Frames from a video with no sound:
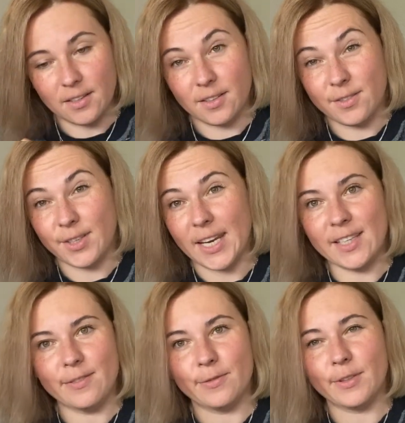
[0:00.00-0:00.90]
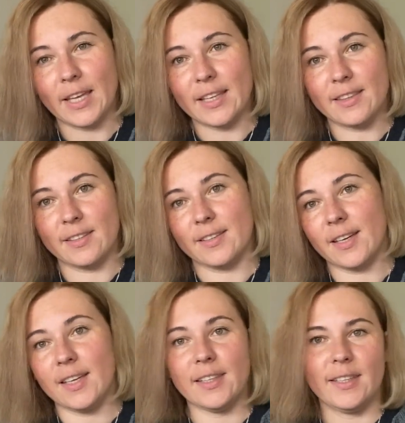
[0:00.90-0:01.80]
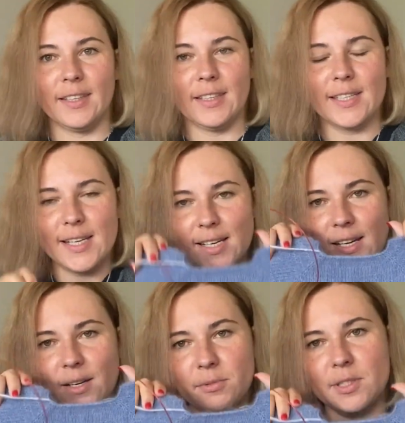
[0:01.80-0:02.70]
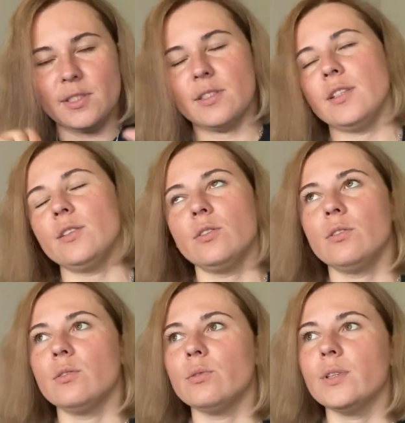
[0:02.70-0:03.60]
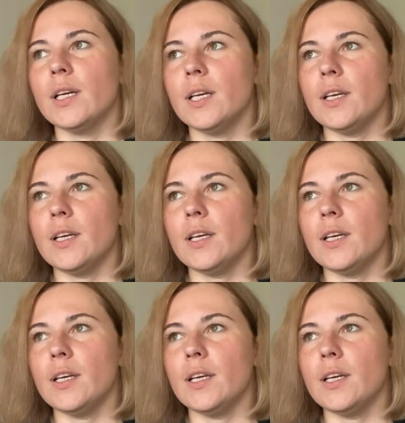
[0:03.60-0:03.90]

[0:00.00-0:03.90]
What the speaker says: great for that idea how it's need to look.